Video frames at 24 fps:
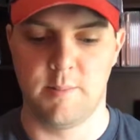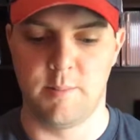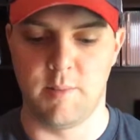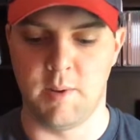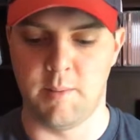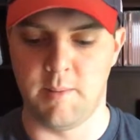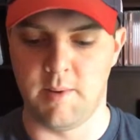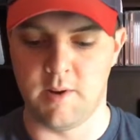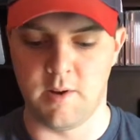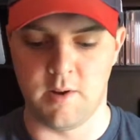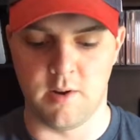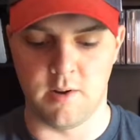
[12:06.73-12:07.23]

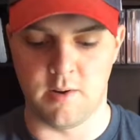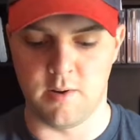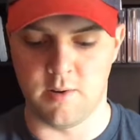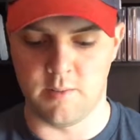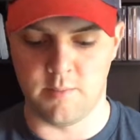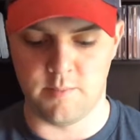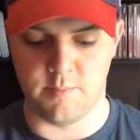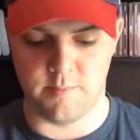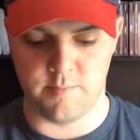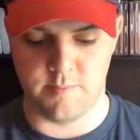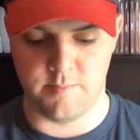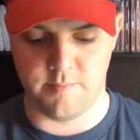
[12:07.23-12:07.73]
Maybe
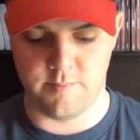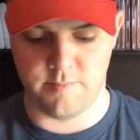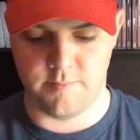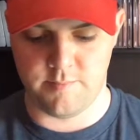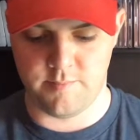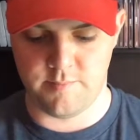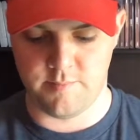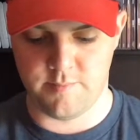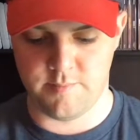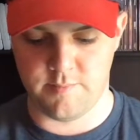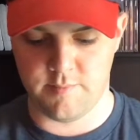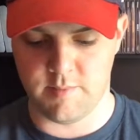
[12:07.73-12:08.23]
I'll
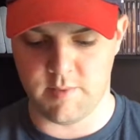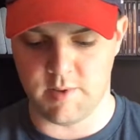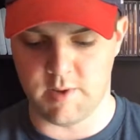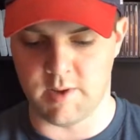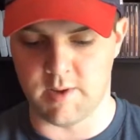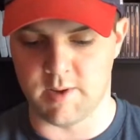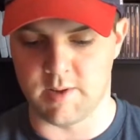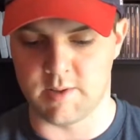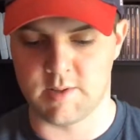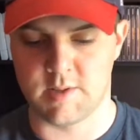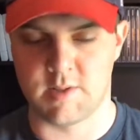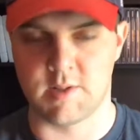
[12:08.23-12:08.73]

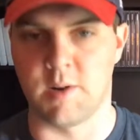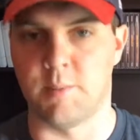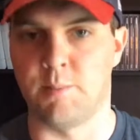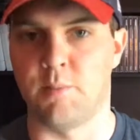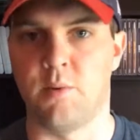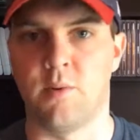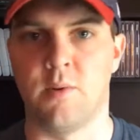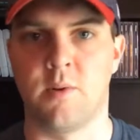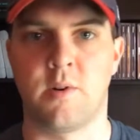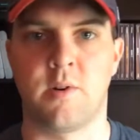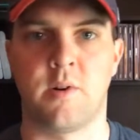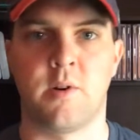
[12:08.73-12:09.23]

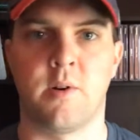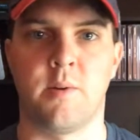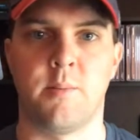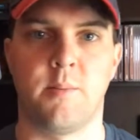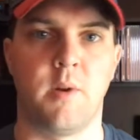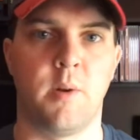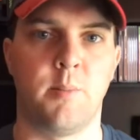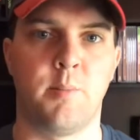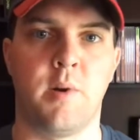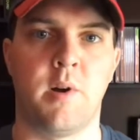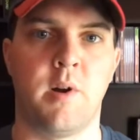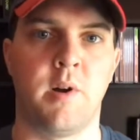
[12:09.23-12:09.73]
stumble
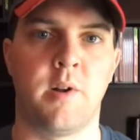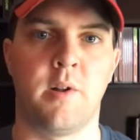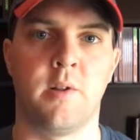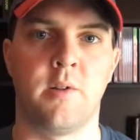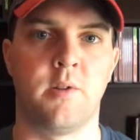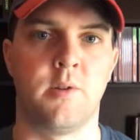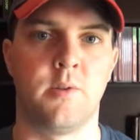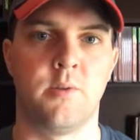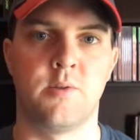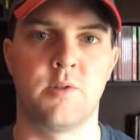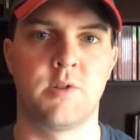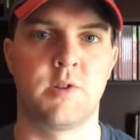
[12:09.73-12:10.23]
upon a
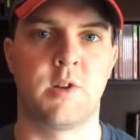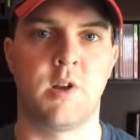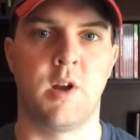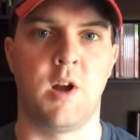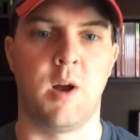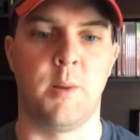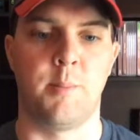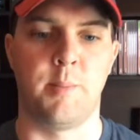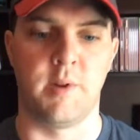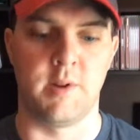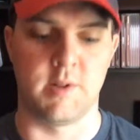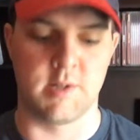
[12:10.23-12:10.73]
loose
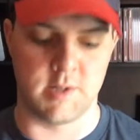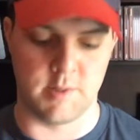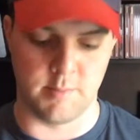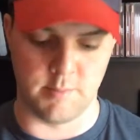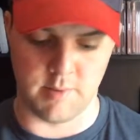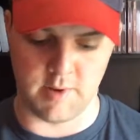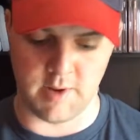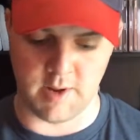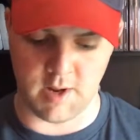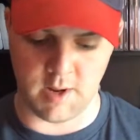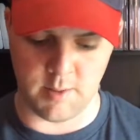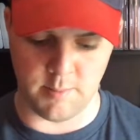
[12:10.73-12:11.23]
copy
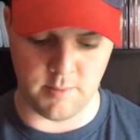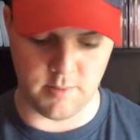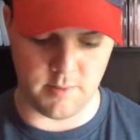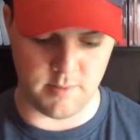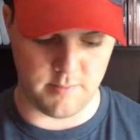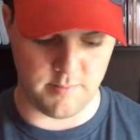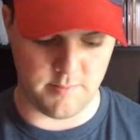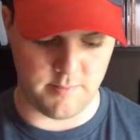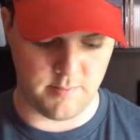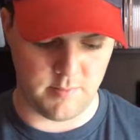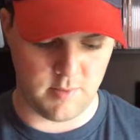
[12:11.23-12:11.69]
someday, but